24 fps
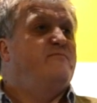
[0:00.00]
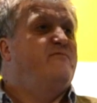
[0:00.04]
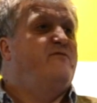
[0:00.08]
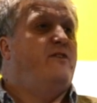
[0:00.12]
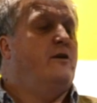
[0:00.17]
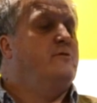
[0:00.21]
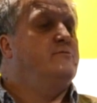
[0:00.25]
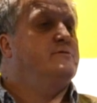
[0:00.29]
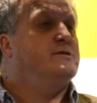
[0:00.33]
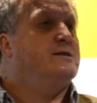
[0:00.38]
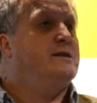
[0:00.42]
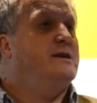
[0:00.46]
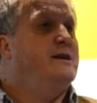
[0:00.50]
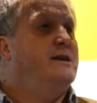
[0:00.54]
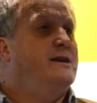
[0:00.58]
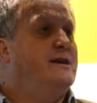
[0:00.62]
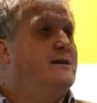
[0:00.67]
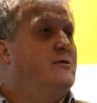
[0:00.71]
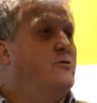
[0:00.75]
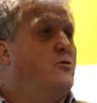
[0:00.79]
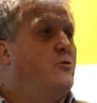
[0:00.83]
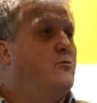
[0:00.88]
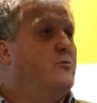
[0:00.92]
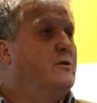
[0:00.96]

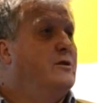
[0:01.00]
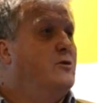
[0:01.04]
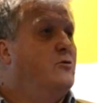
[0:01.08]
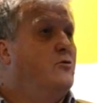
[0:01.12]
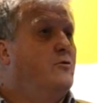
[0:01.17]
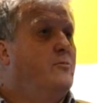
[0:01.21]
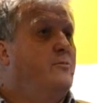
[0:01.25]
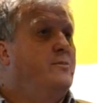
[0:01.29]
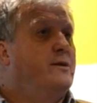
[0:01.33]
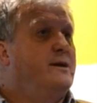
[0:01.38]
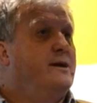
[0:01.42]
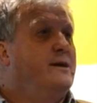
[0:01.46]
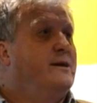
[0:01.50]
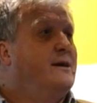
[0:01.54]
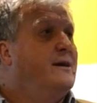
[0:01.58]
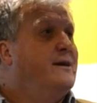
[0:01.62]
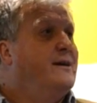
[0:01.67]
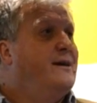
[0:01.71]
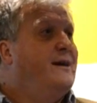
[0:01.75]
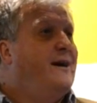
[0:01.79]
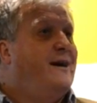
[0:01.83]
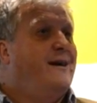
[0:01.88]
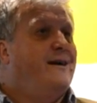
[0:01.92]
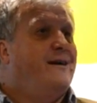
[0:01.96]
voting, or we'll all be
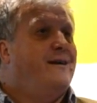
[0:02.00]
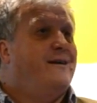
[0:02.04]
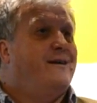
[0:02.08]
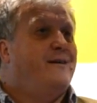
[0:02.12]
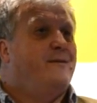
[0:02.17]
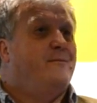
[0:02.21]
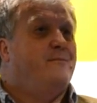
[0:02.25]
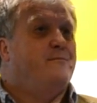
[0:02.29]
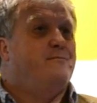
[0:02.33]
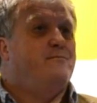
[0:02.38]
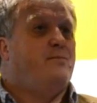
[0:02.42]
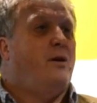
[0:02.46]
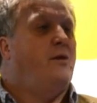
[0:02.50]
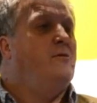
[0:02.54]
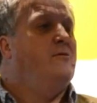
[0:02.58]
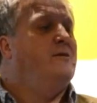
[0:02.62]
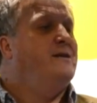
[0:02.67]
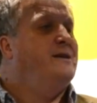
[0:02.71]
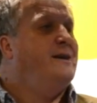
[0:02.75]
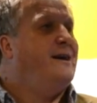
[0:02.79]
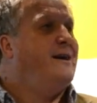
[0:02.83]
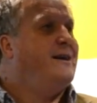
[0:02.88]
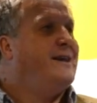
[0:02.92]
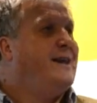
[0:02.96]

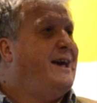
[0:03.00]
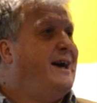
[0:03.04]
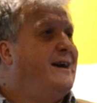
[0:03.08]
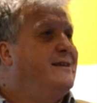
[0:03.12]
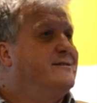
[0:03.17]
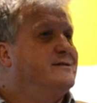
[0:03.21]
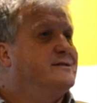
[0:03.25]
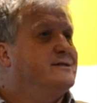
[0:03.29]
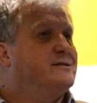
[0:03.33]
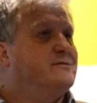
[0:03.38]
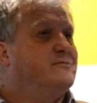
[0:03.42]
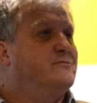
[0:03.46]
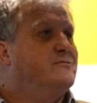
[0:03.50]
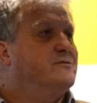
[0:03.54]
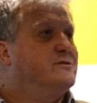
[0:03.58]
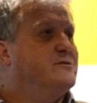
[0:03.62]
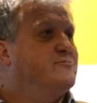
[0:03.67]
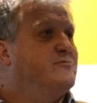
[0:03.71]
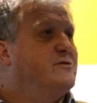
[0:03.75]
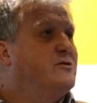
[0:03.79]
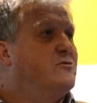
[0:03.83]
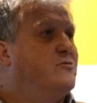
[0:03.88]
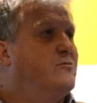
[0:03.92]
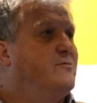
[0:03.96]
polling our
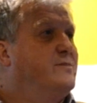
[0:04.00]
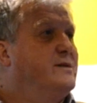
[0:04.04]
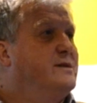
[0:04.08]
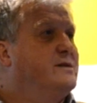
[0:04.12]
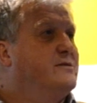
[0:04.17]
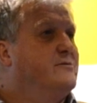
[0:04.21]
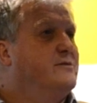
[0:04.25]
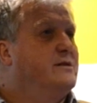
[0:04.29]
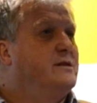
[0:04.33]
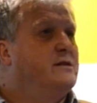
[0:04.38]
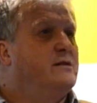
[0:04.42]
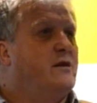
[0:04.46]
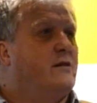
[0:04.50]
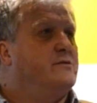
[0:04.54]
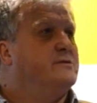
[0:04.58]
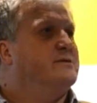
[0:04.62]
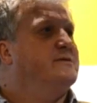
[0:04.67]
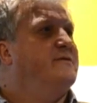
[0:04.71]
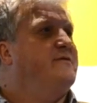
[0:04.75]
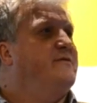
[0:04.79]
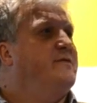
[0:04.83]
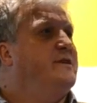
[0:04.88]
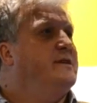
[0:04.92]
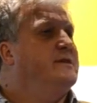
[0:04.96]
councils, we'll all be doing
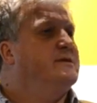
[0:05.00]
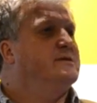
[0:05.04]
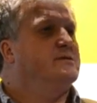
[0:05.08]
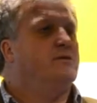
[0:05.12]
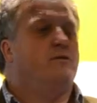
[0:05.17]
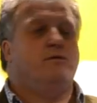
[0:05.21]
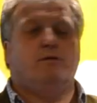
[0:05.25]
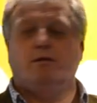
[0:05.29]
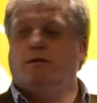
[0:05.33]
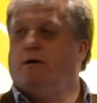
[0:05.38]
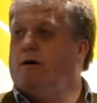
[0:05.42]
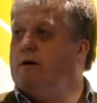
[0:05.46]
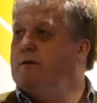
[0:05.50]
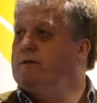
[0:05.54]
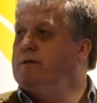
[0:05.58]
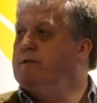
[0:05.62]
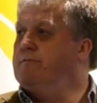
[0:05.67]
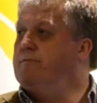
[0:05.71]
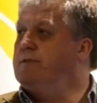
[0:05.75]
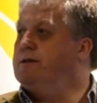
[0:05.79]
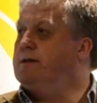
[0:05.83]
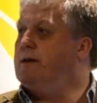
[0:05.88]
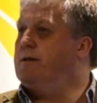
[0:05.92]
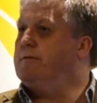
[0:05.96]
lots of things online
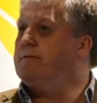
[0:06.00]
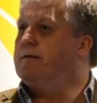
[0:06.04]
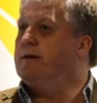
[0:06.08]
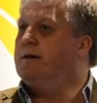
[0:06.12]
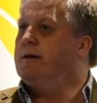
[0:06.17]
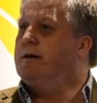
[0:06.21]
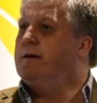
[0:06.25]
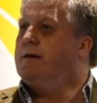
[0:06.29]
that we don't,